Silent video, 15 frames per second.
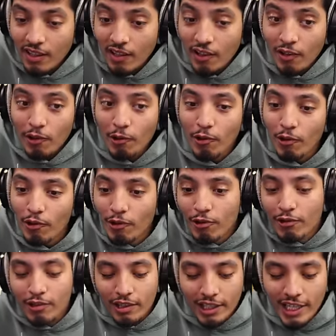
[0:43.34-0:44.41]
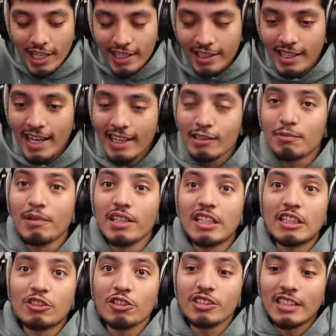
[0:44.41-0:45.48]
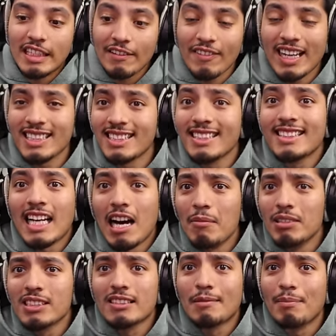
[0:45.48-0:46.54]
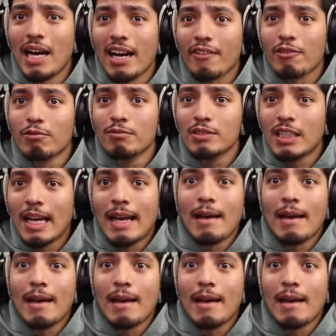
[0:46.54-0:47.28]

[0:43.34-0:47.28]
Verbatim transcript: the Death oh, okay, that is pretty interesting. If I see Thomas in the back rooms,